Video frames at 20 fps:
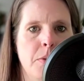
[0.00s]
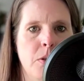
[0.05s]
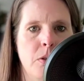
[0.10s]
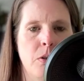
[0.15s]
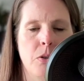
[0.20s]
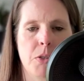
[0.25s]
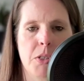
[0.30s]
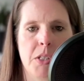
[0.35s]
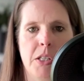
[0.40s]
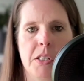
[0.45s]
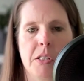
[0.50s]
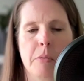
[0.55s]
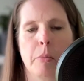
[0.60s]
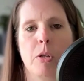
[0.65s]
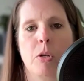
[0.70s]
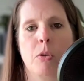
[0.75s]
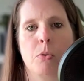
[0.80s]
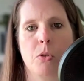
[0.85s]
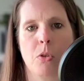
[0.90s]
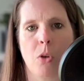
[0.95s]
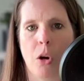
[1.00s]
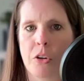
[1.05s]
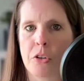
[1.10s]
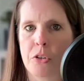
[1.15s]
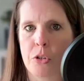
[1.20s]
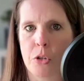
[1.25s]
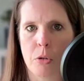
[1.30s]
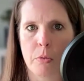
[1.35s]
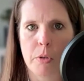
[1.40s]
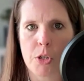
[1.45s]
So you'll see somebody who's gone
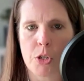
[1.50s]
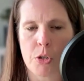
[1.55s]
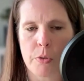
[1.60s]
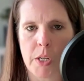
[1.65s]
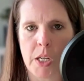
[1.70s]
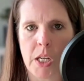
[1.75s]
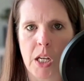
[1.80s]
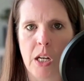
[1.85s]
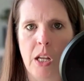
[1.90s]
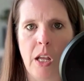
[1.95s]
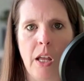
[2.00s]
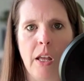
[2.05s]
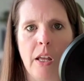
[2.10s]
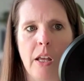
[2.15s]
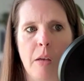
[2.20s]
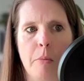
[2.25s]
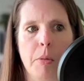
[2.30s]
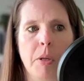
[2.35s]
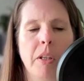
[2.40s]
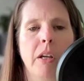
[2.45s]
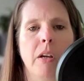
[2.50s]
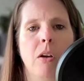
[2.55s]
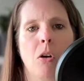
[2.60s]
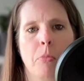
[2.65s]
to your retreat and been like,